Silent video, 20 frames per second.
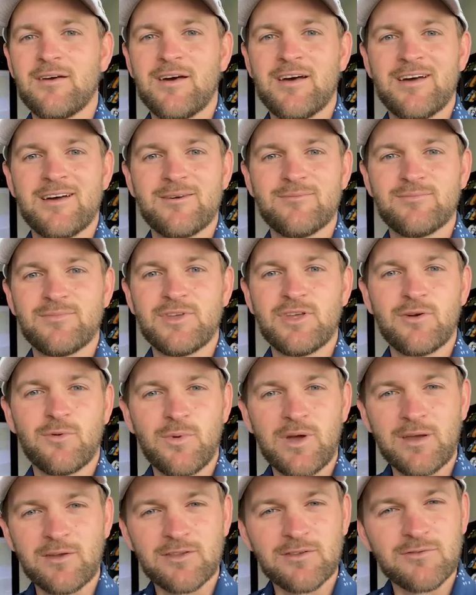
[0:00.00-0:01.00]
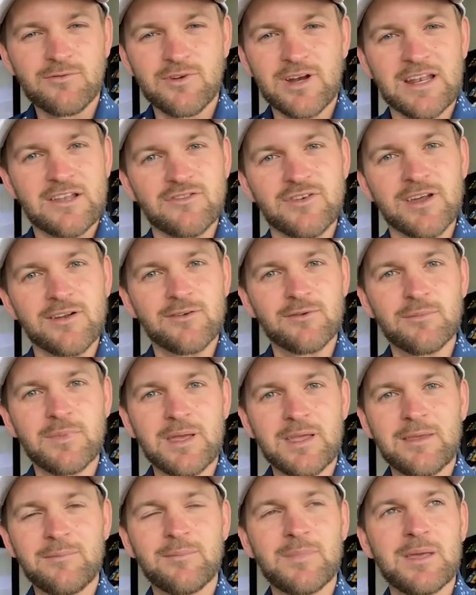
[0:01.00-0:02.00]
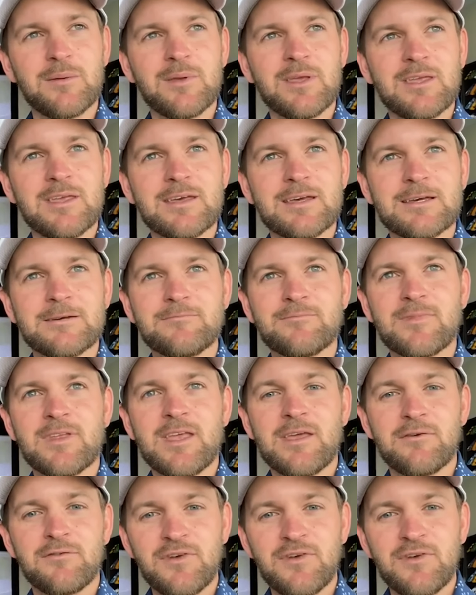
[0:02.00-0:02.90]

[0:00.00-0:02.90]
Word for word: um, you know where you really try to make it maybe um,